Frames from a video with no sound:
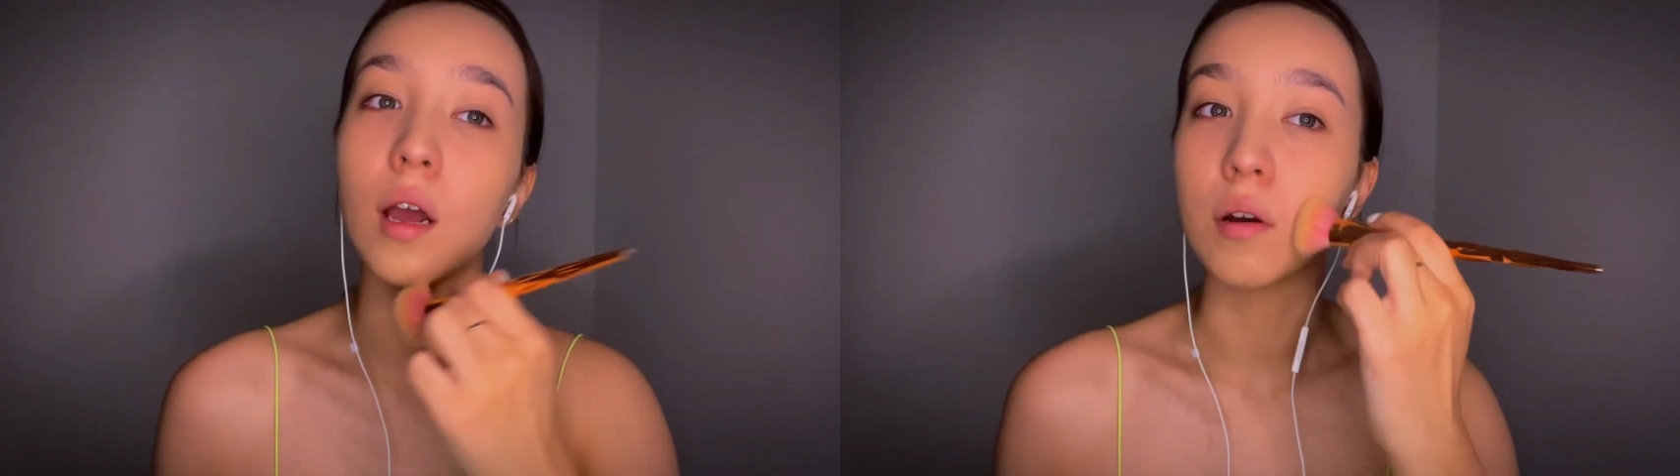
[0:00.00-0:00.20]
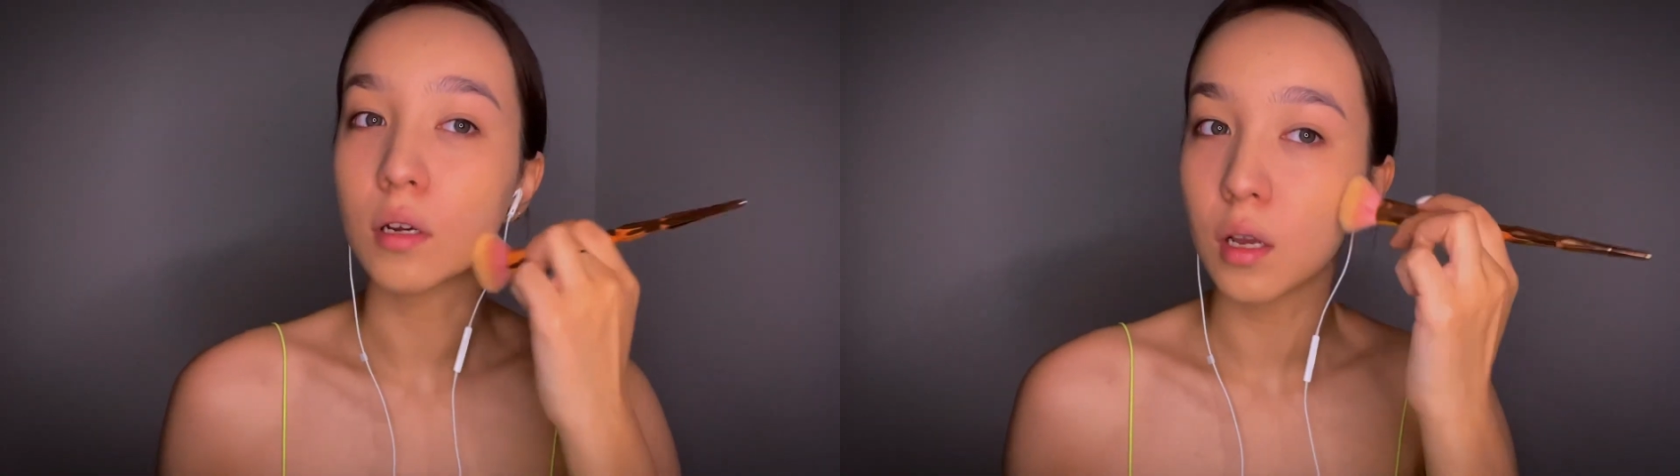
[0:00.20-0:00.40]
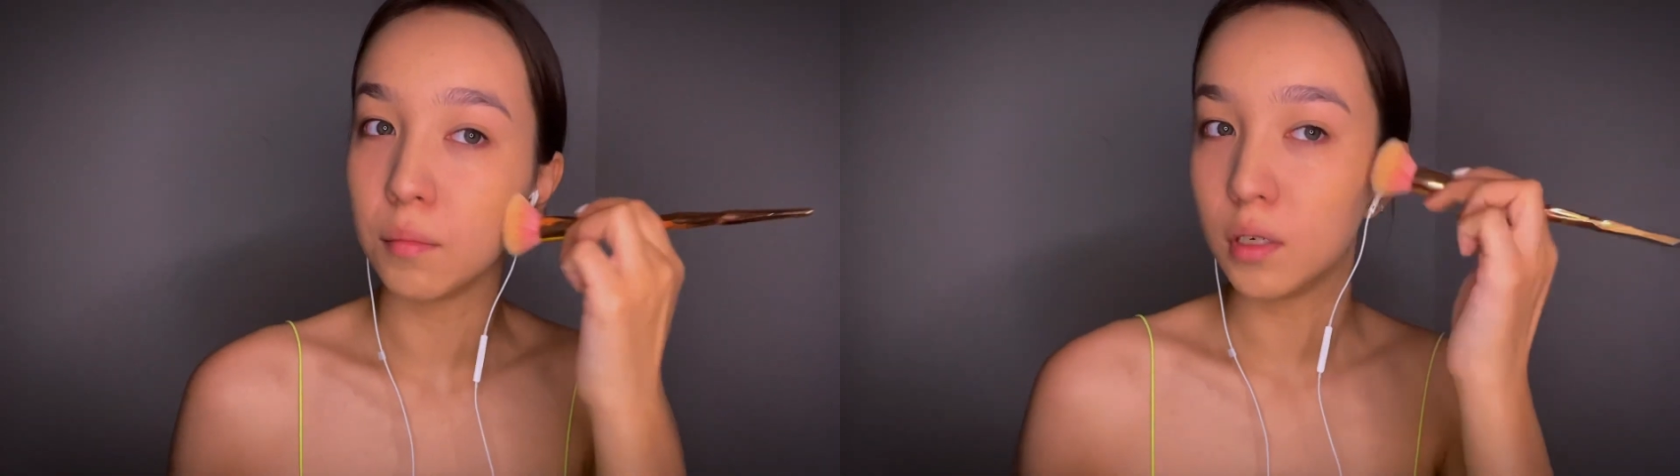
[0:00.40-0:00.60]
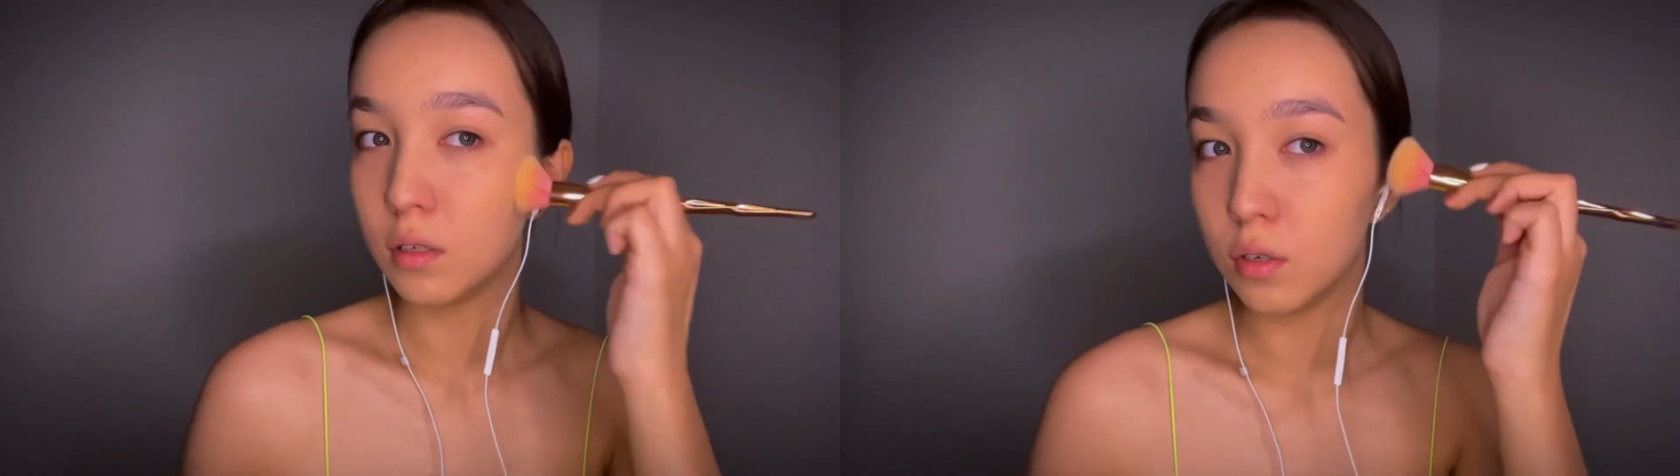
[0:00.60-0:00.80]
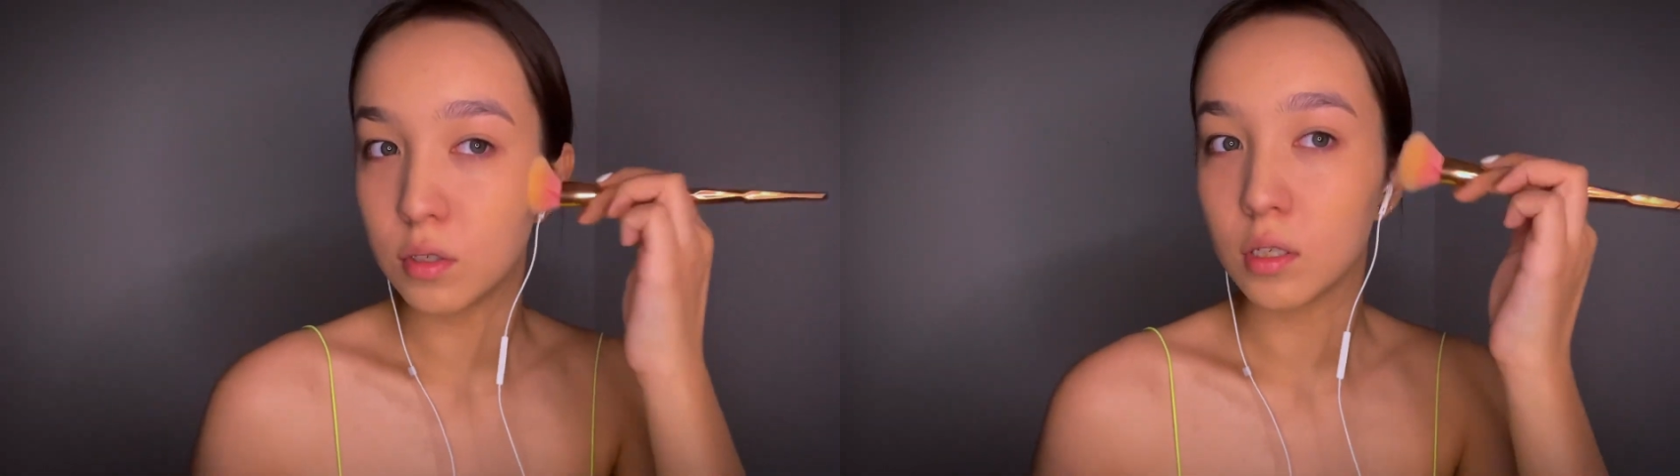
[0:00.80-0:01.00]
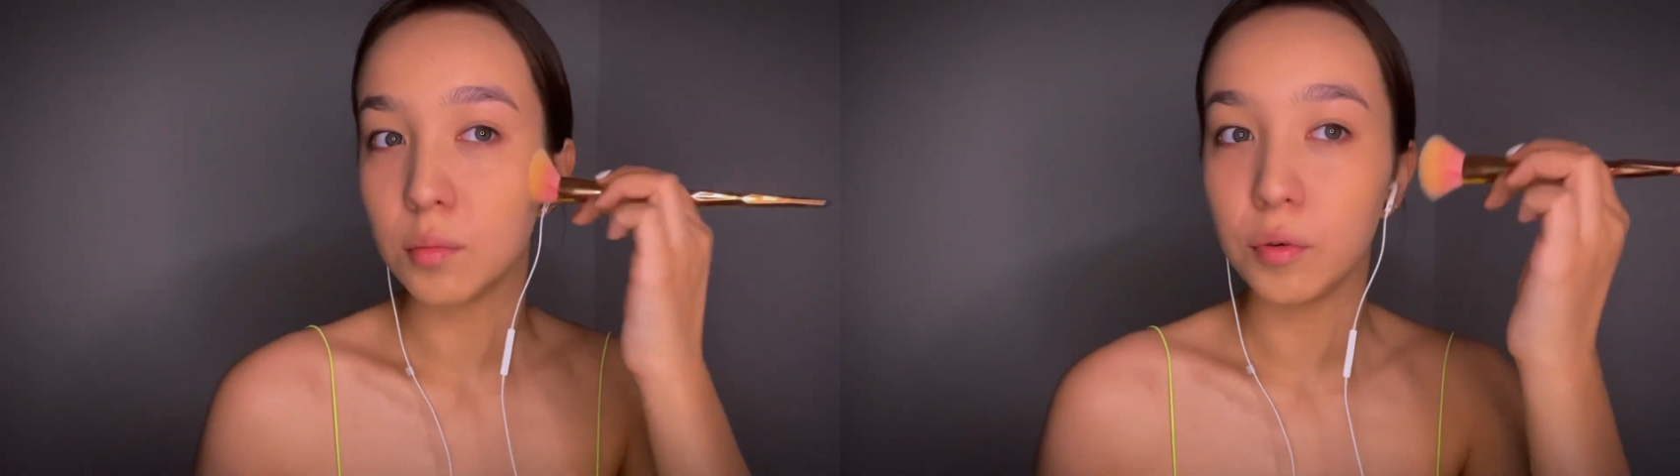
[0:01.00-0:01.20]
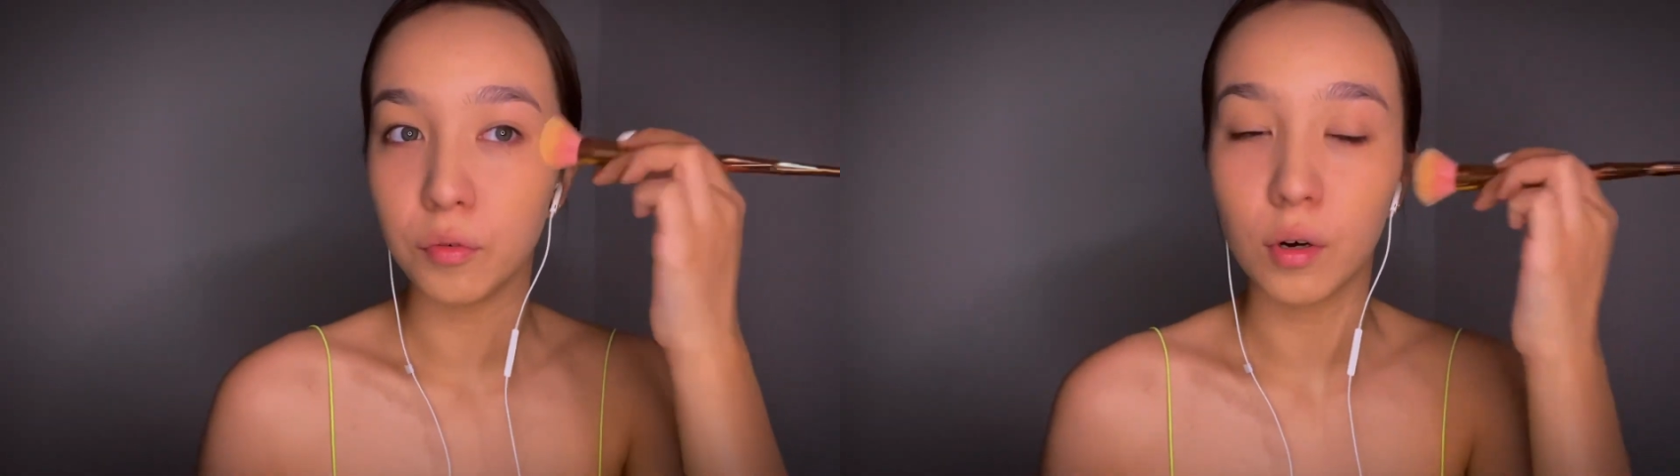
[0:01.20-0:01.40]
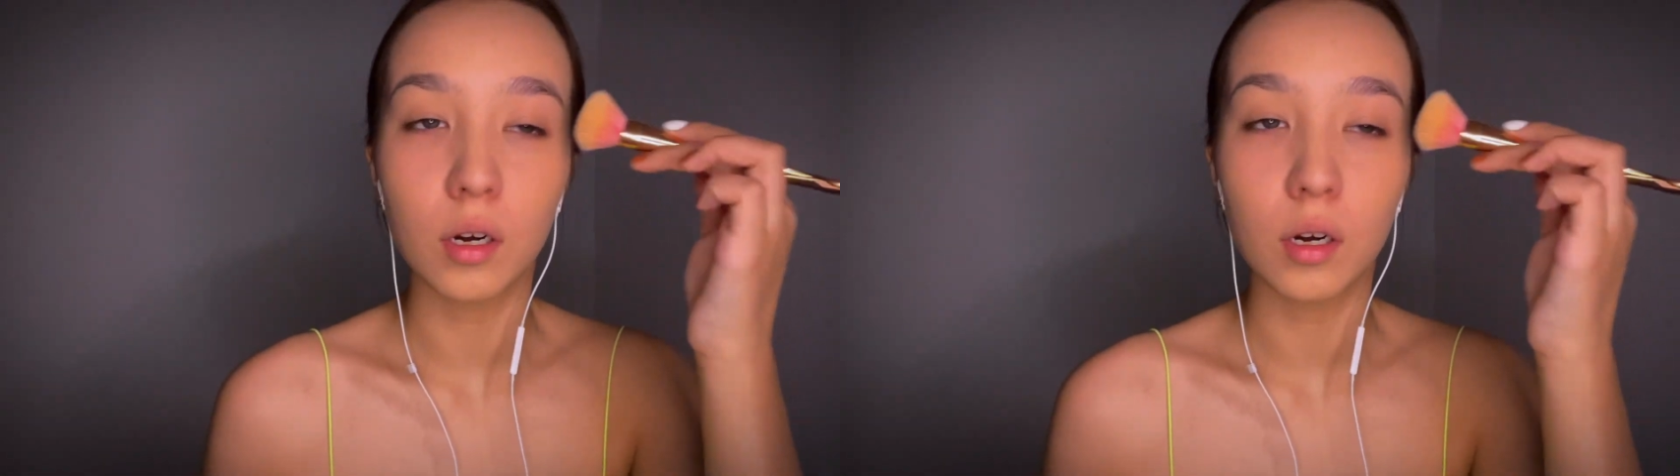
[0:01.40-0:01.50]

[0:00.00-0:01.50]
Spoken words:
I recommend using it before